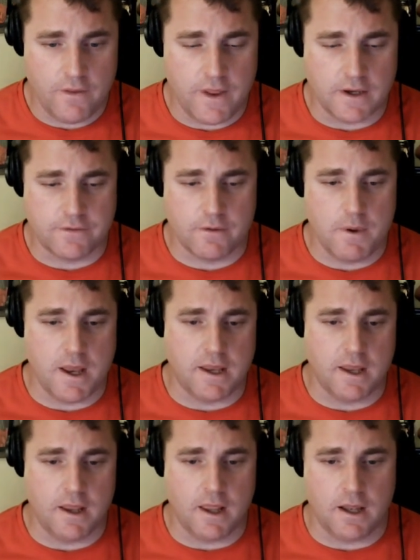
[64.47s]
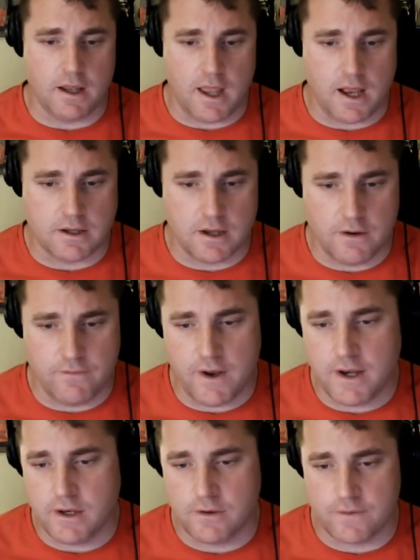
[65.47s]
thanks for making Locked On
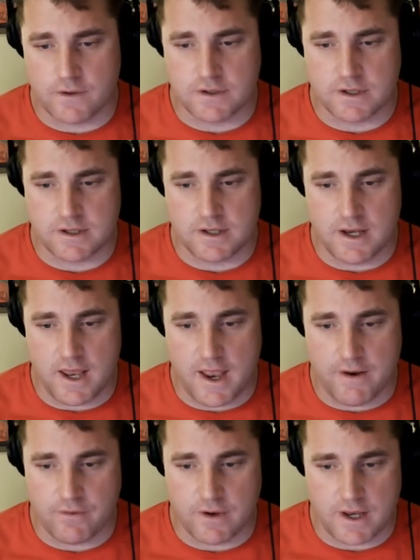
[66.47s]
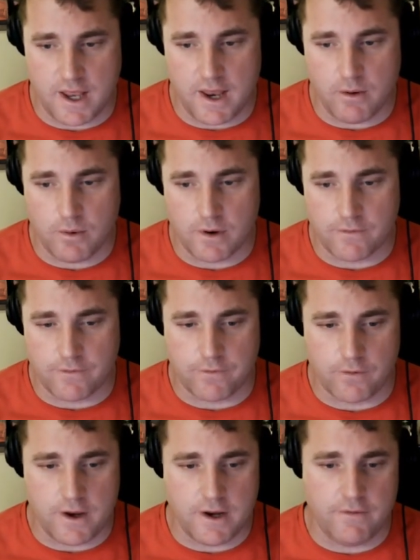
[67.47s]
Vandy your first listen every day. We are
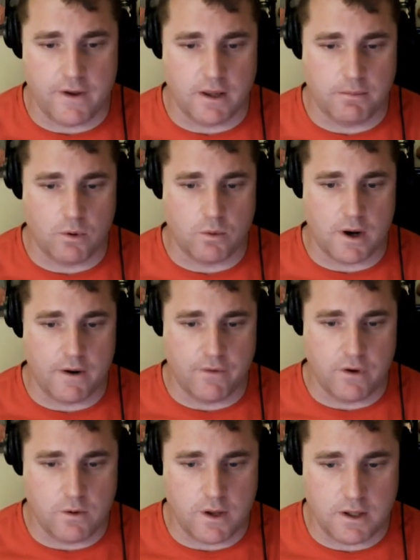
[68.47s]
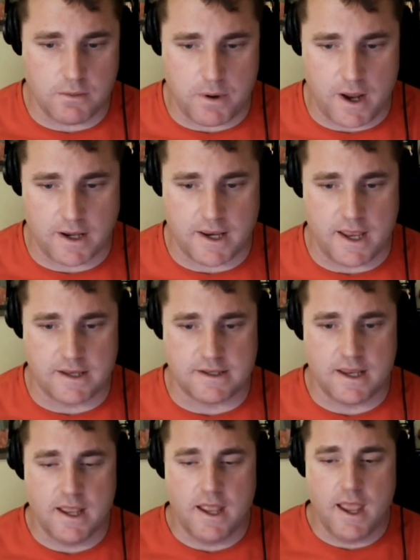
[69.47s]
free and available wherever you get your
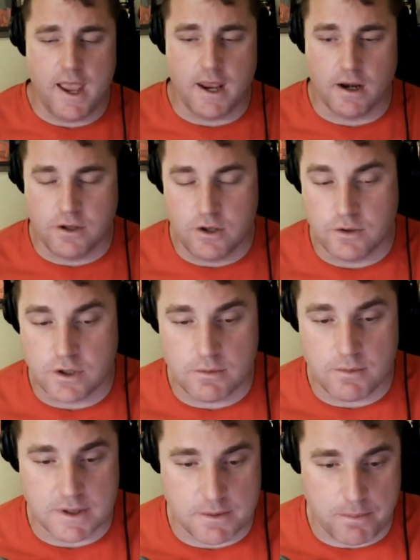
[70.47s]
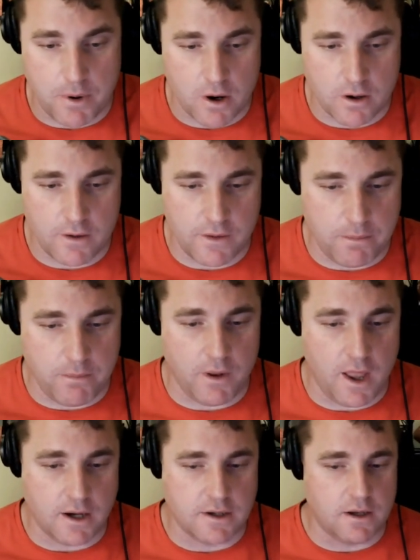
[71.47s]
podcast and on YouTube as a part of the
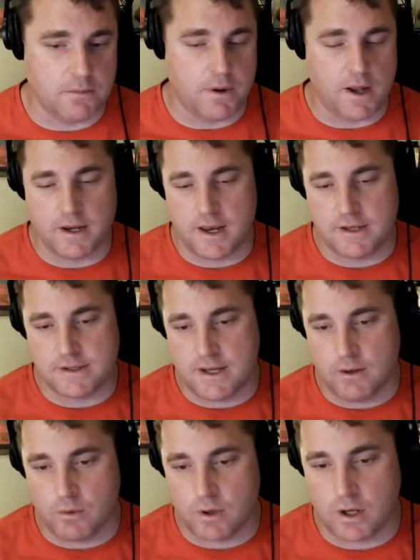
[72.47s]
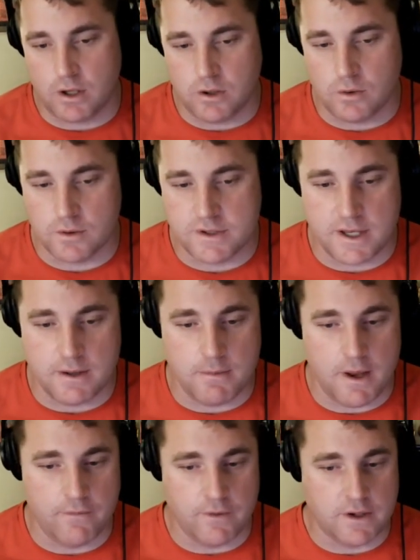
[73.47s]
Locked On Podcast Network, your team
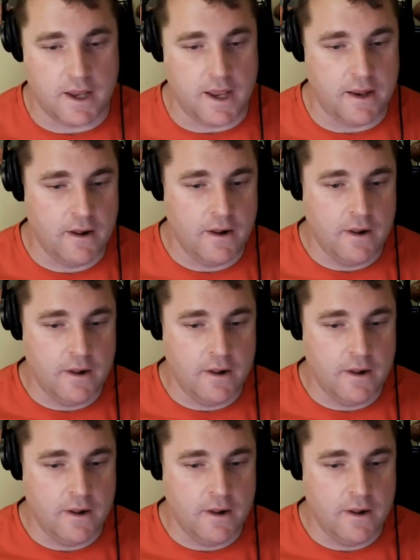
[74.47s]
every day.